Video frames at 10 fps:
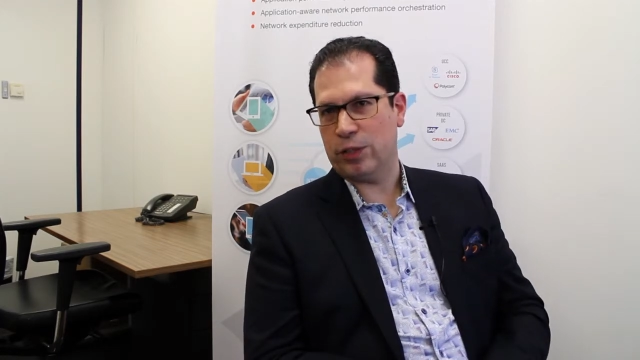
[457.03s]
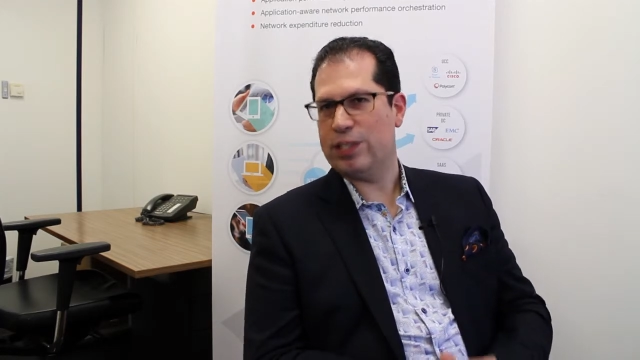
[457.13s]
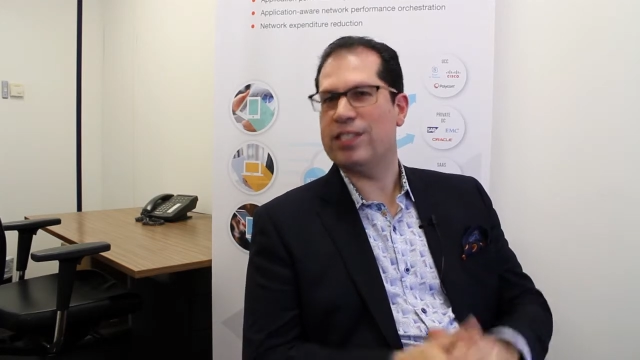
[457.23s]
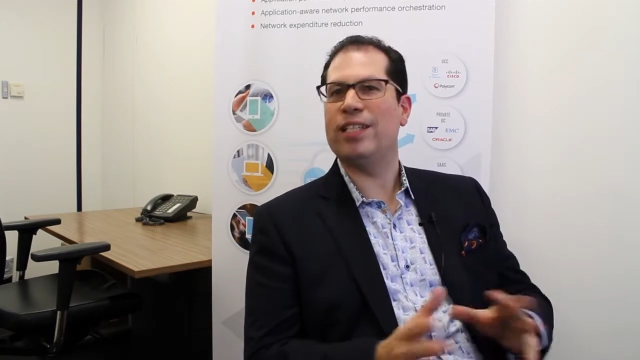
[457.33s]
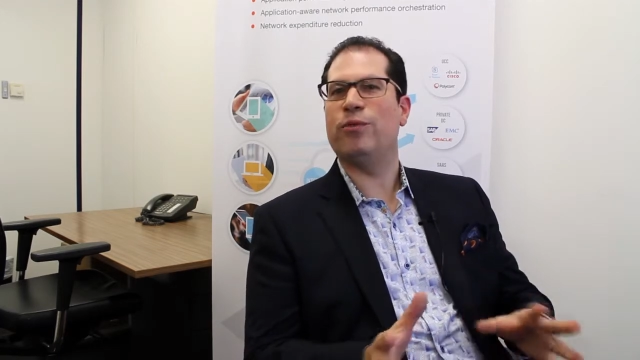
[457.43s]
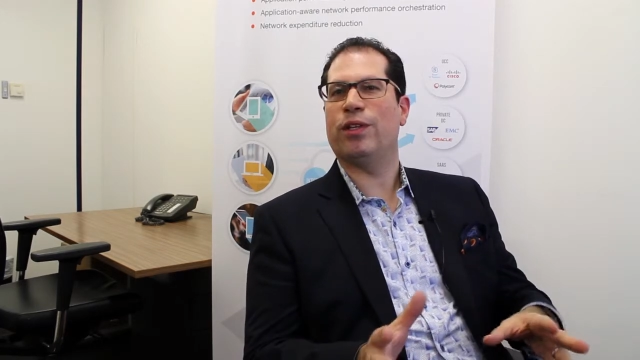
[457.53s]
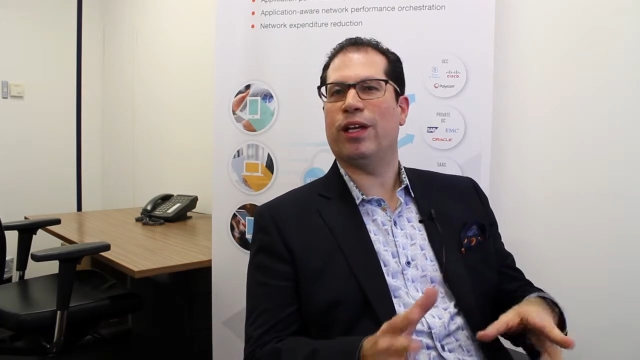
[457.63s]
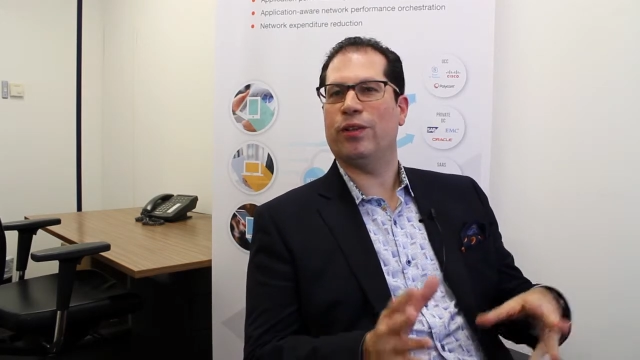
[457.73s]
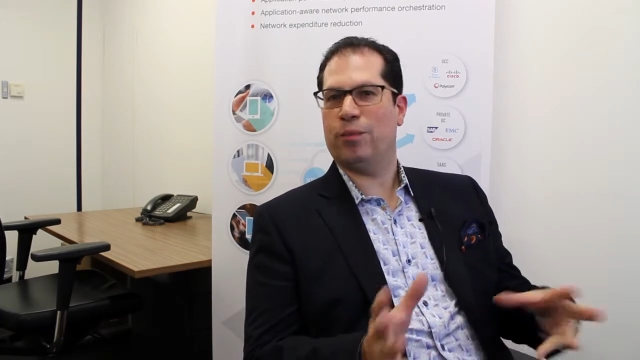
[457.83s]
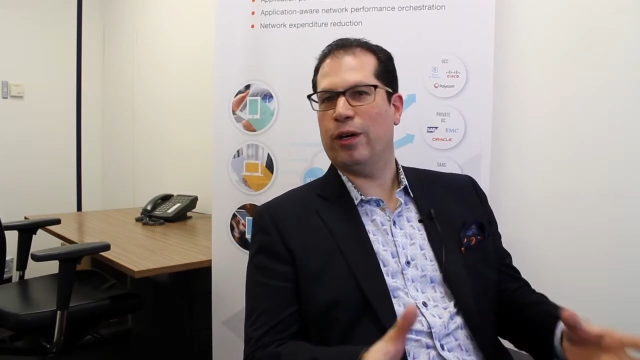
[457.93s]
as we see with
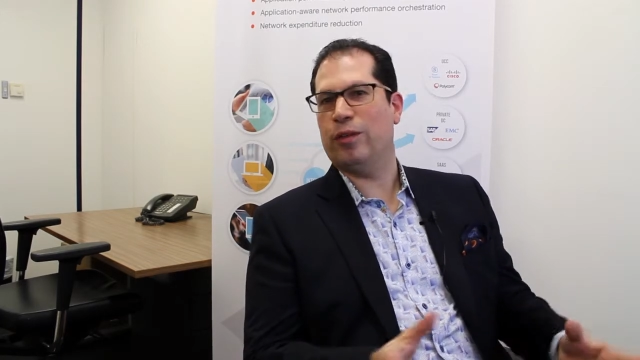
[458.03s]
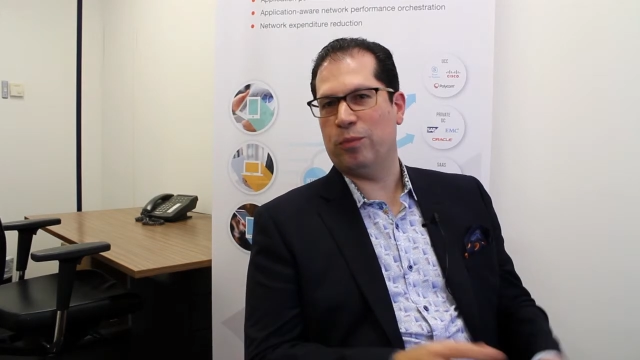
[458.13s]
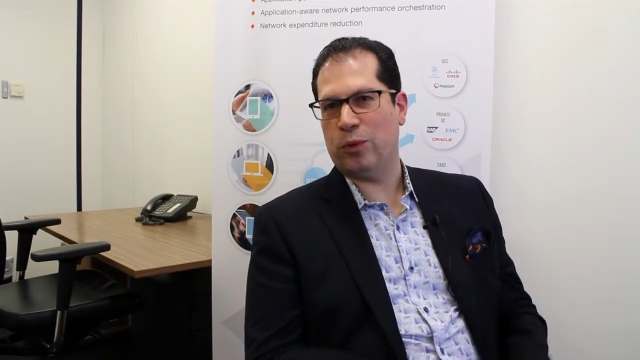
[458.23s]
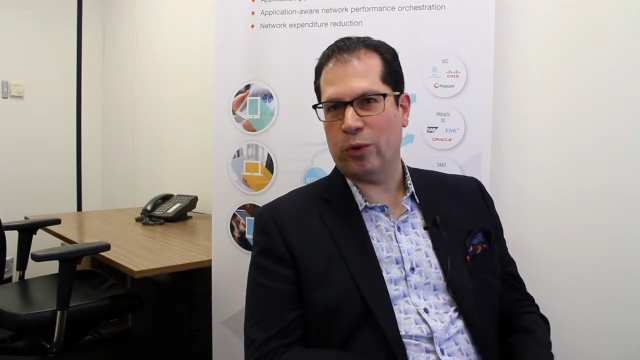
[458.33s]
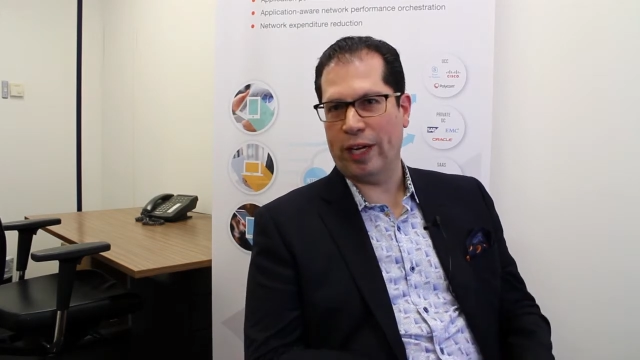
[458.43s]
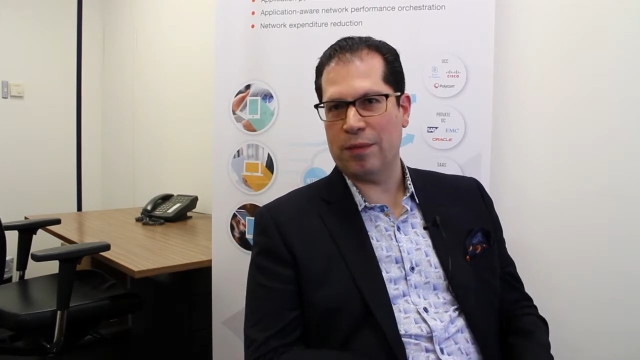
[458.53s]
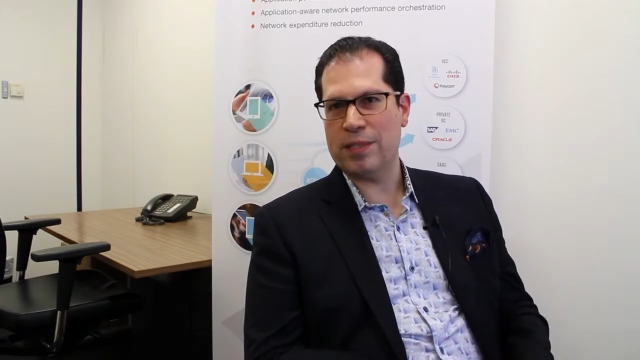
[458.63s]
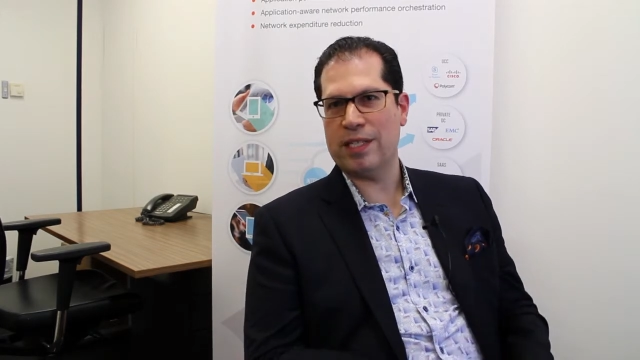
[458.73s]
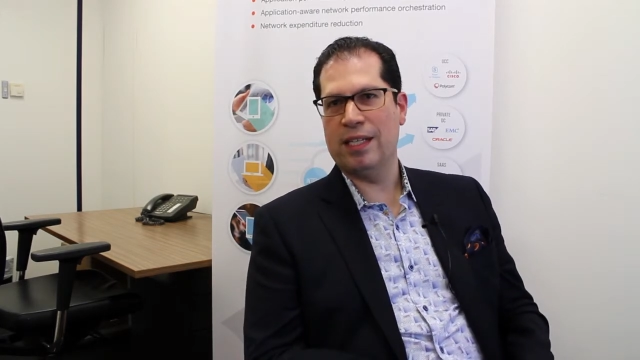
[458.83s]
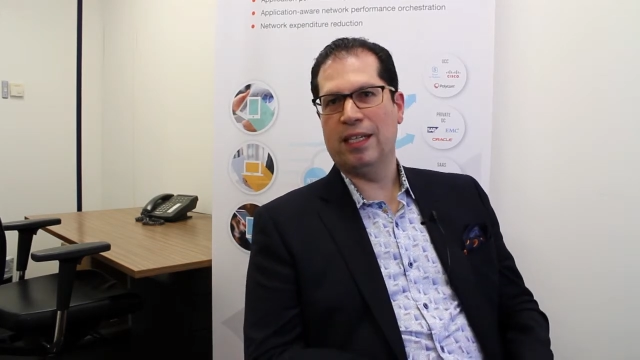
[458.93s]
other partner programs,